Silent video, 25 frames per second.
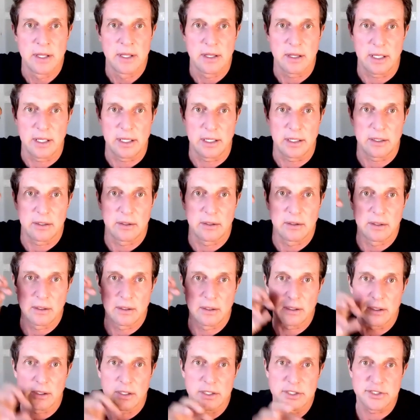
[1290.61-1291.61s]
like
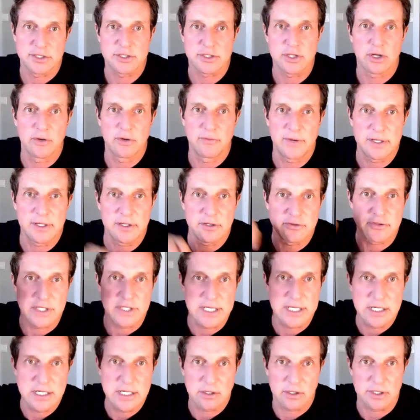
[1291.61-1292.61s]
conserve energy
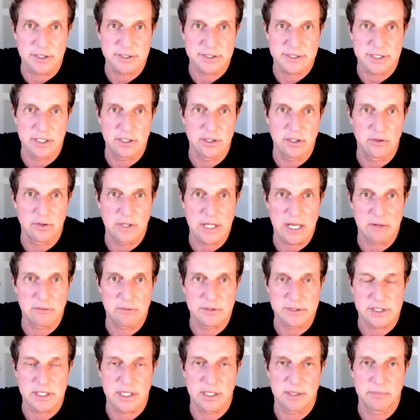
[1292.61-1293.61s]
here because they knew that
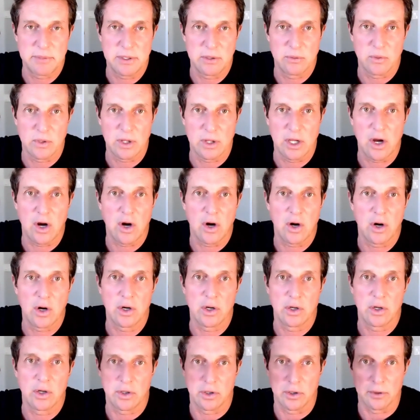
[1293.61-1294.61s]
was going to be really
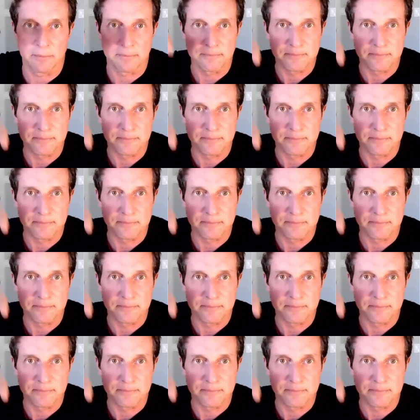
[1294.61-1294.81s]
hard or